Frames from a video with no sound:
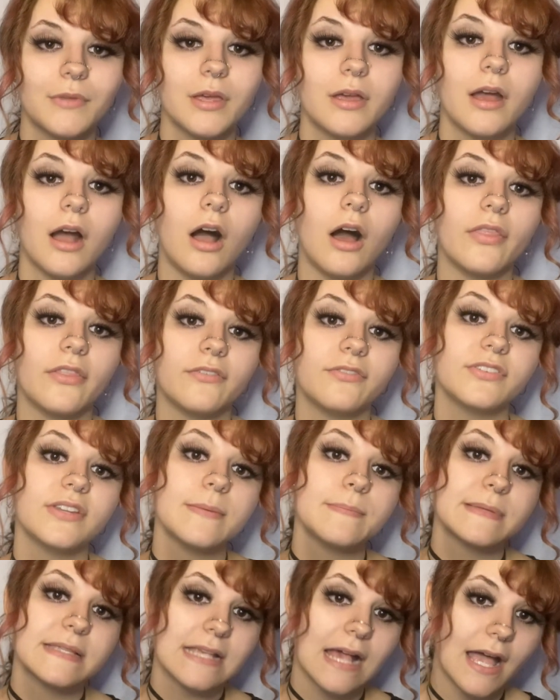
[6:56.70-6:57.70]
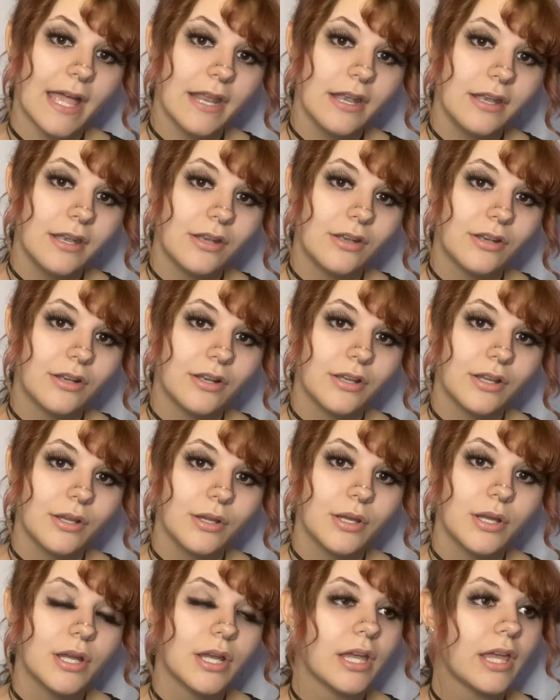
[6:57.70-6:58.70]
On the flip side,
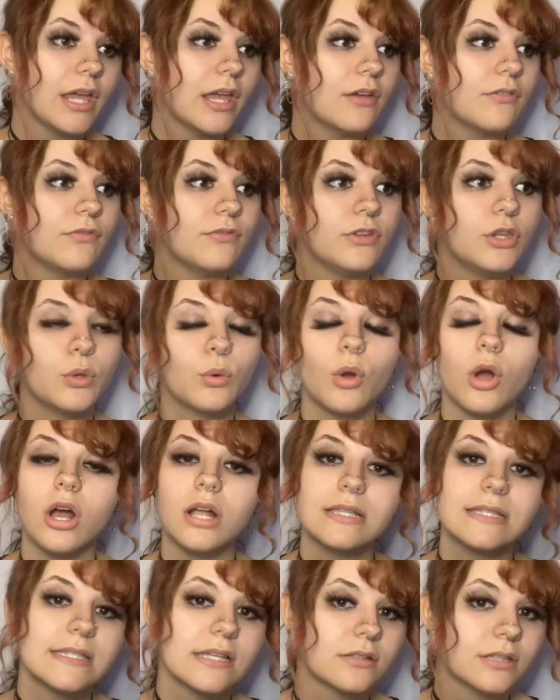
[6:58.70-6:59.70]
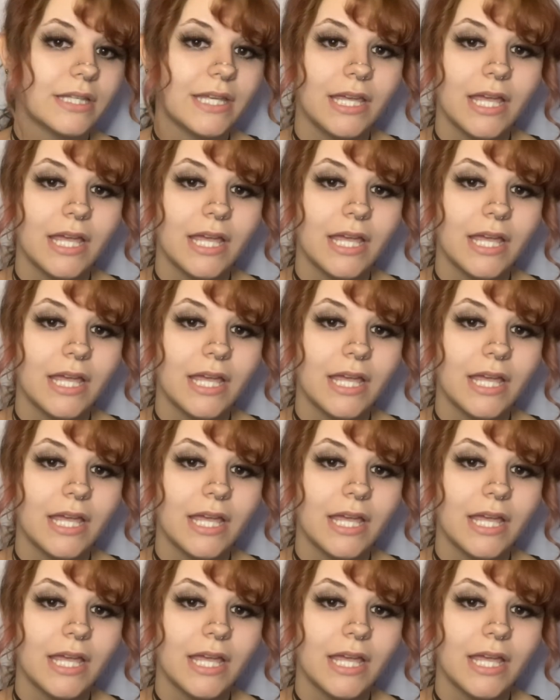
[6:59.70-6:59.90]
if you constantly